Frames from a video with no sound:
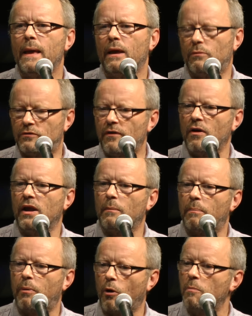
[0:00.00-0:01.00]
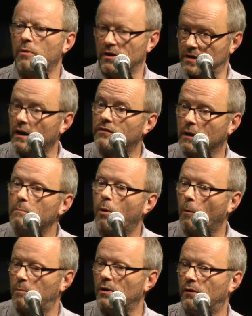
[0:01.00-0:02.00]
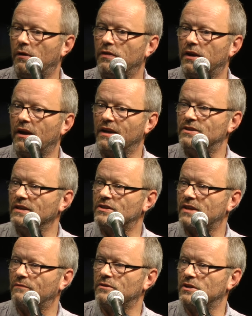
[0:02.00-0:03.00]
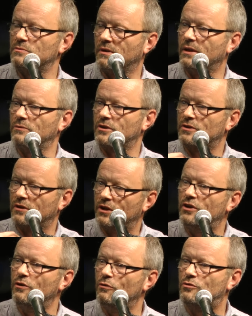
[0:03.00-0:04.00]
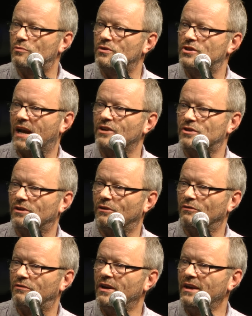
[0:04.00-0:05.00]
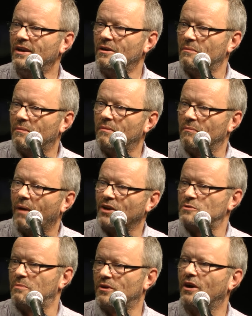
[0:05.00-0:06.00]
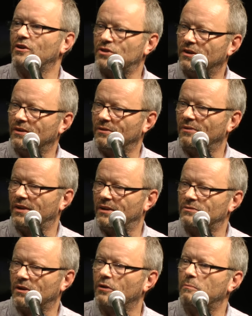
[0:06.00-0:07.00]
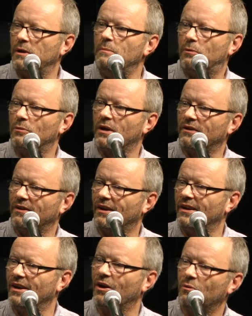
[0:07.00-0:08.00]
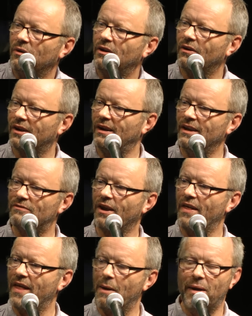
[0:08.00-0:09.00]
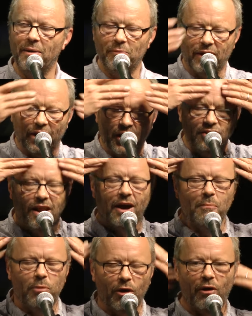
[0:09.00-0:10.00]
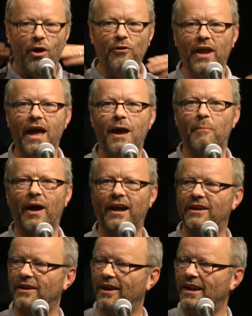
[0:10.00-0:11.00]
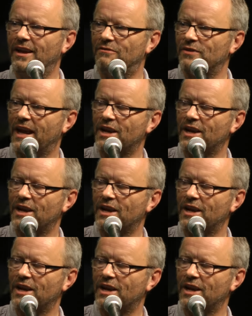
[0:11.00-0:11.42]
it was very appropriate, and I think popular in the 1970s when there was a sort of huge rejection of mass production and all. There was a lot of people kind of going, no, we're not going to live like that, man. We're going to pull our own hair back and live